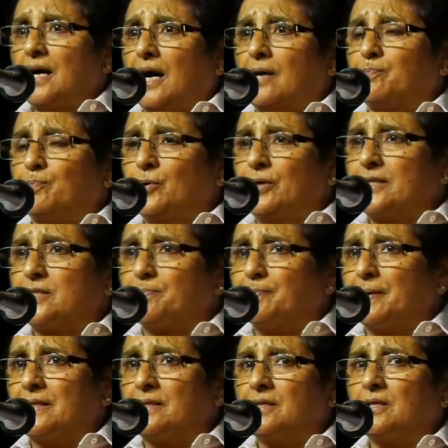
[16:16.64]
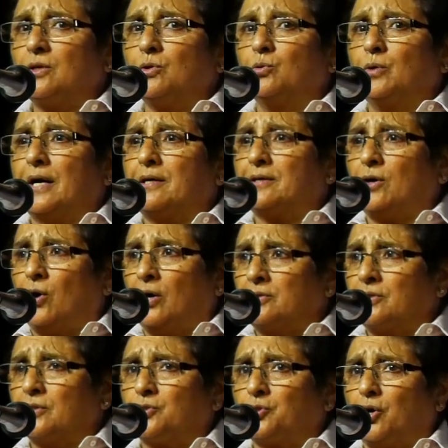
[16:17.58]
our policemen who are
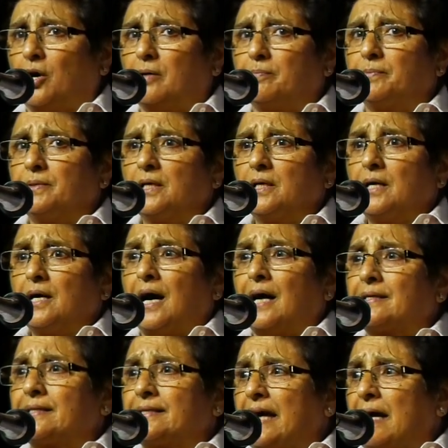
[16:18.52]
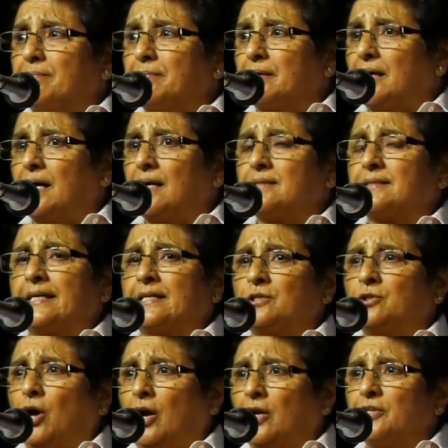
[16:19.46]
on the job, our camera,
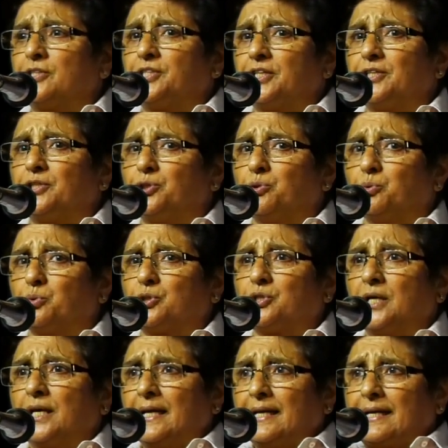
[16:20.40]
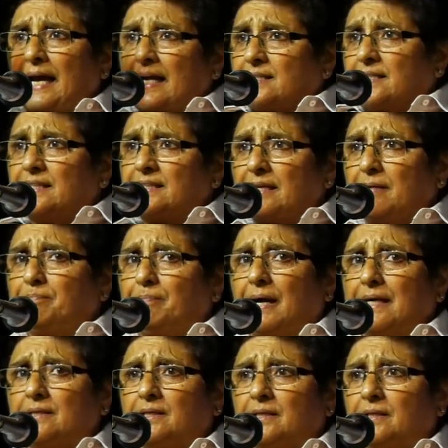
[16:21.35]
technology use, catching them
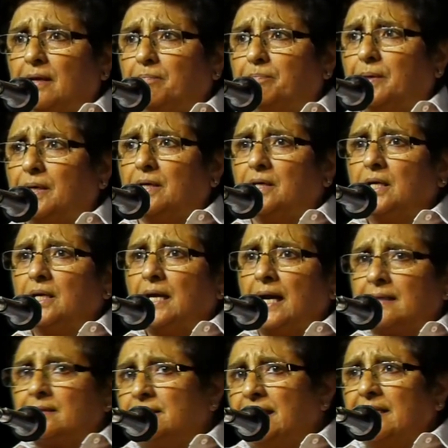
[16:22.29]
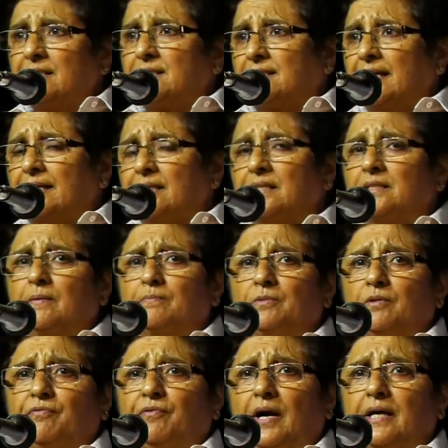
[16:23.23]
by the number and then sending them
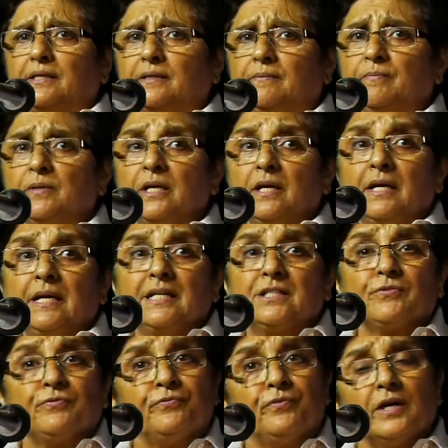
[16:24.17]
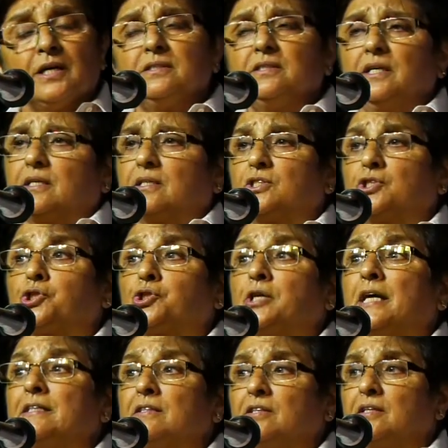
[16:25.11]
the fine, is further
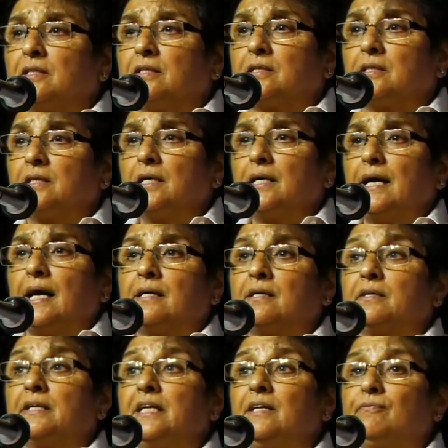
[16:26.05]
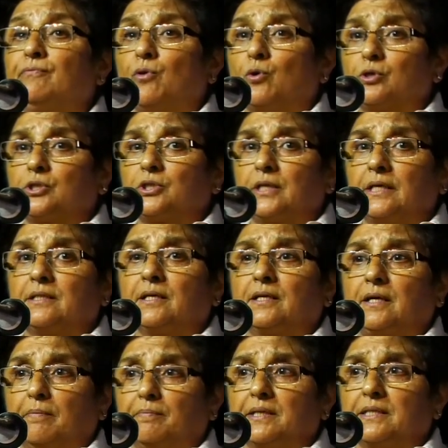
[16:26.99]
strengthened and reinforced in the
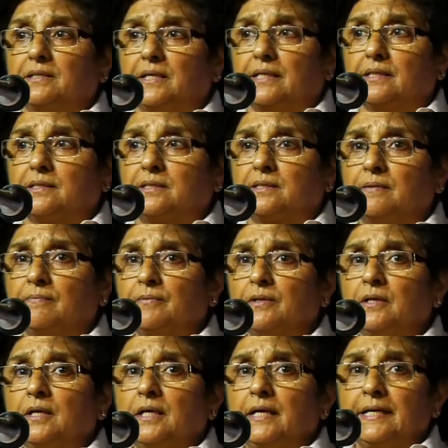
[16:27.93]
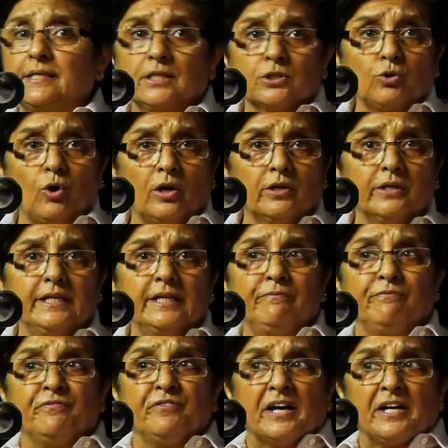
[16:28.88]
coming days. It is
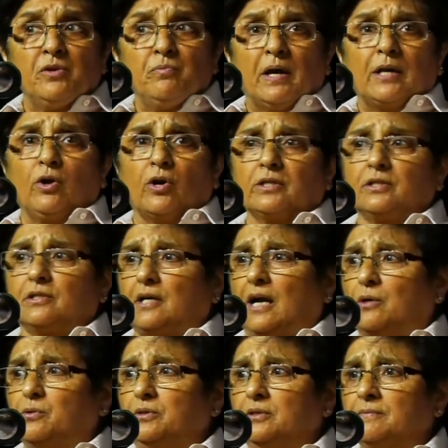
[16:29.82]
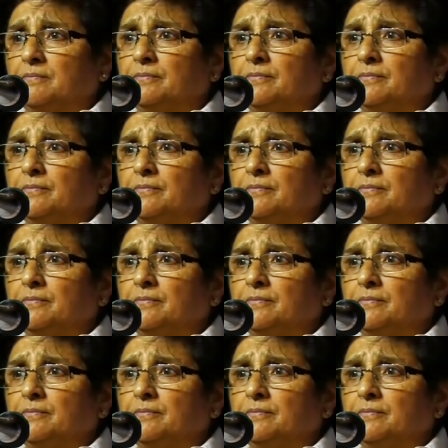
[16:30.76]
already very well on ground,